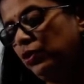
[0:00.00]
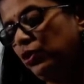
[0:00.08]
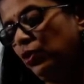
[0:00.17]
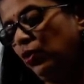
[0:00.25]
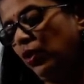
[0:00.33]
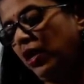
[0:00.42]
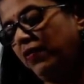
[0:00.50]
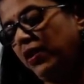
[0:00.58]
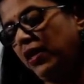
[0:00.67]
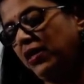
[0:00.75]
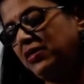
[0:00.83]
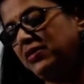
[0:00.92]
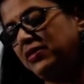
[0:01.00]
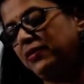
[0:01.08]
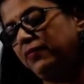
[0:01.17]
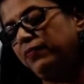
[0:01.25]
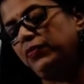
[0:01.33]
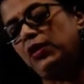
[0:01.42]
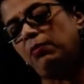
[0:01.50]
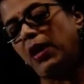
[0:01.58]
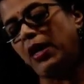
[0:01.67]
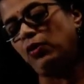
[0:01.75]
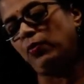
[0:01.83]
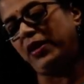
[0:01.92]
2 given is the
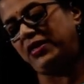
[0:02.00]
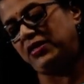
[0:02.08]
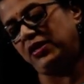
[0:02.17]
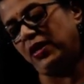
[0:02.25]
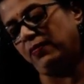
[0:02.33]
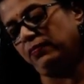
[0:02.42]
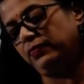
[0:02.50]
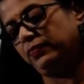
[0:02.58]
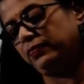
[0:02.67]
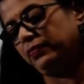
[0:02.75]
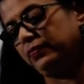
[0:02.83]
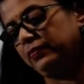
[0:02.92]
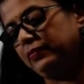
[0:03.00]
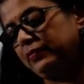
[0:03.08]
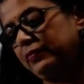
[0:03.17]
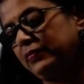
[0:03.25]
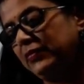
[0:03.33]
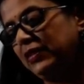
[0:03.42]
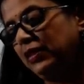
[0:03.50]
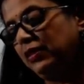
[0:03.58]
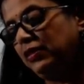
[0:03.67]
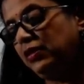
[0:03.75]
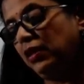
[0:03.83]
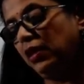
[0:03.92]
myometrium.
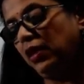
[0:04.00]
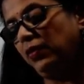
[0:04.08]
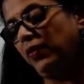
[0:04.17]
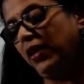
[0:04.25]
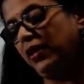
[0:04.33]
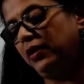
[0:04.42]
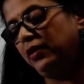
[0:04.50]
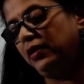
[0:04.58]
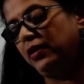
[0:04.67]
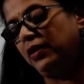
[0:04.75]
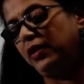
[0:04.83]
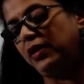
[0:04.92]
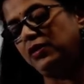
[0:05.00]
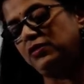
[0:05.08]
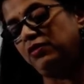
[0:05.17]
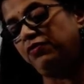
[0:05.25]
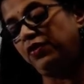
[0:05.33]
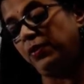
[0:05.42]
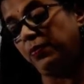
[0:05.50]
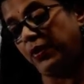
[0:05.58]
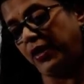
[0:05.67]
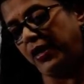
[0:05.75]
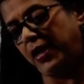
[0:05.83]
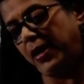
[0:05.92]
Third one is the
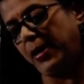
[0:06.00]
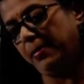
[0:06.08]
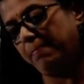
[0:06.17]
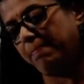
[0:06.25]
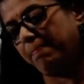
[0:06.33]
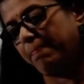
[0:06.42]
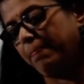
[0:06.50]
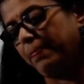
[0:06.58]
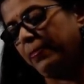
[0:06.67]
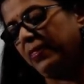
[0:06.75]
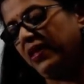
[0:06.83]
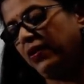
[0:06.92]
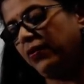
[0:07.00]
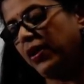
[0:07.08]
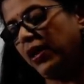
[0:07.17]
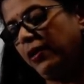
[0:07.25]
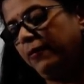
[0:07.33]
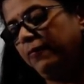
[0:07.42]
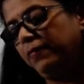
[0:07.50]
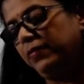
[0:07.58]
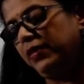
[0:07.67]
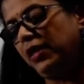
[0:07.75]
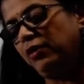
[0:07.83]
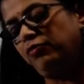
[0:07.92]
fimbriae. Okay,
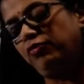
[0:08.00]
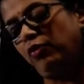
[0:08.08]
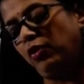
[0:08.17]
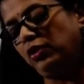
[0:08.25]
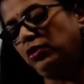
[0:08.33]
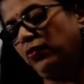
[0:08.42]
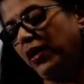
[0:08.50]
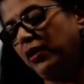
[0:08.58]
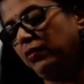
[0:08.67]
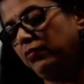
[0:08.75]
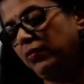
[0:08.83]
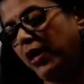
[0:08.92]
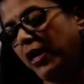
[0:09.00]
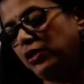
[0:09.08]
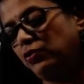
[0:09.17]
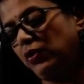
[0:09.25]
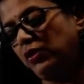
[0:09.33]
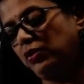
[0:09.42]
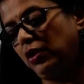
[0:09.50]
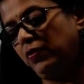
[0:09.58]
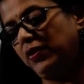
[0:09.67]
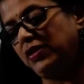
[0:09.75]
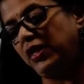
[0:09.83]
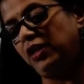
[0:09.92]
then fourth one, actually third
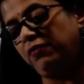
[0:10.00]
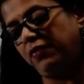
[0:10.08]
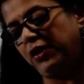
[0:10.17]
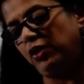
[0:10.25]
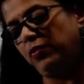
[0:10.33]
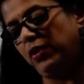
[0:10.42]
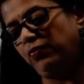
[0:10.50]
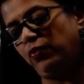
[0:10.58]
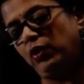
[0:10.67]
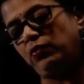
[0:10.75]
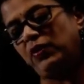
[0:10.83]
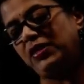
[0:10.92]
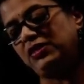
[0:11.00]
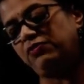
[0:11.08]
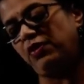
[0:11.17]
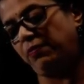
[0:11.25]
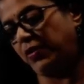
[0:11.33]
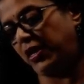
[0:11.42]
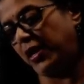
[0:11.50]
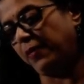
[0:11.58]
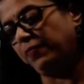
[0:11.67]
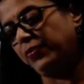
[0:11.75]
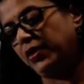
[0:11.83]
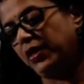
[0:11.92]
one is the infundibulum, fourth one is fimbriae.
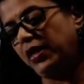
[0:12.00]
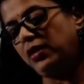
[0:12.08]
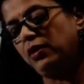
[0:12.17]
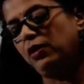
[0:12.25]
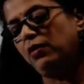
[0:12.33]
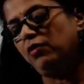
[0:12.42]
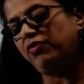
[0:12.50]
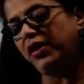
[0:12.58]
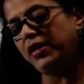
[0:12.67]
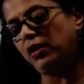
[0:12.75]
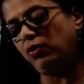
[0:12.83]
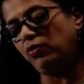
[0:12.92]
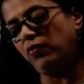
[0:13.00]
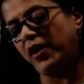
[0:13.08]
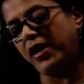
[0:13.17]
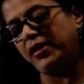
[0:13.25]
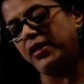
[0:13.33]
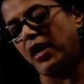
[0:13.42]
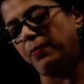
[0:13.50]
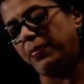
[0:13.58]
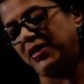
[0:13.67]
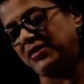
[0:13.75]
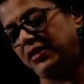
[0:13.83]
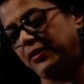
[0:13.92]
Right? Find out where they are
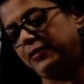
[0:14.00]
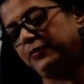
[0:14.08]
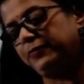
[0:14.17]
present.